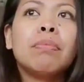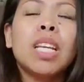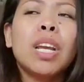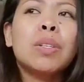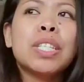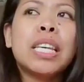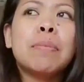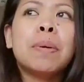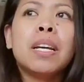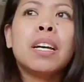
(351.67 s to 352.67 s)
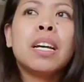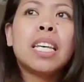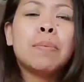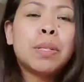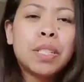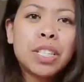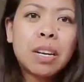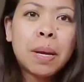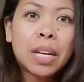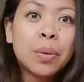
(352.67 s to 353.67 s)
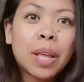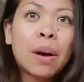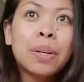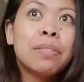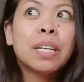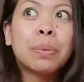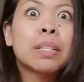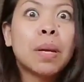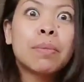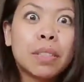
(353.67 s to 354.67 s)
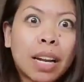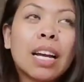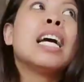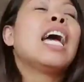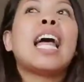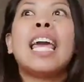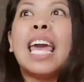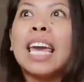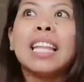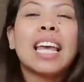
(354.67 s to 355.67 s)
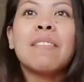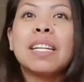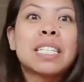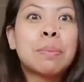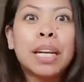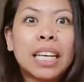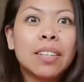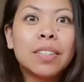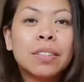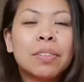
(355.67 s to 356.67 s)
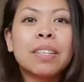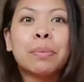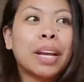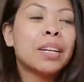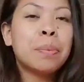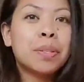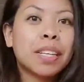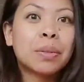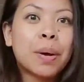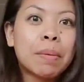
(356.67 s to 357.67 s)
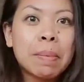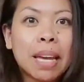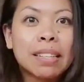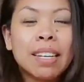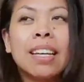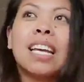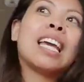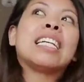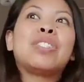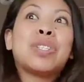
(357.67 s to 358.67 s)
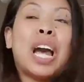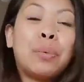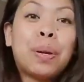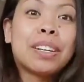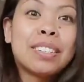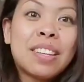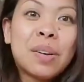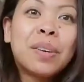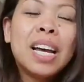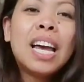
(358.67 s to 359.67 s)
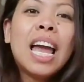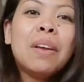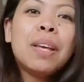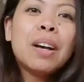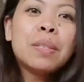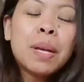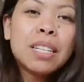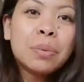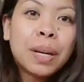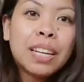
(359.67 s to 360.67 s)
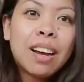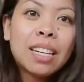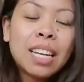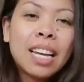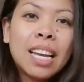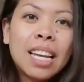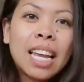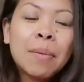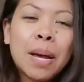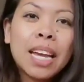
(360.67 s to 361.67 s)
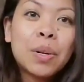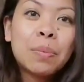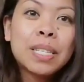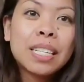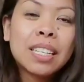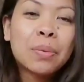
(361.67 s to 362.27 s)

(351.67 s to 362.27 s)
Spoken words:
you know, just keep doing this shit on my own. Like I want to fucking wax my own vagina. And I hate like having a spread eagle for some random person who ain't my man. And it's just kind of weird. So anyway, that was my little rant on getting my whole Brazilian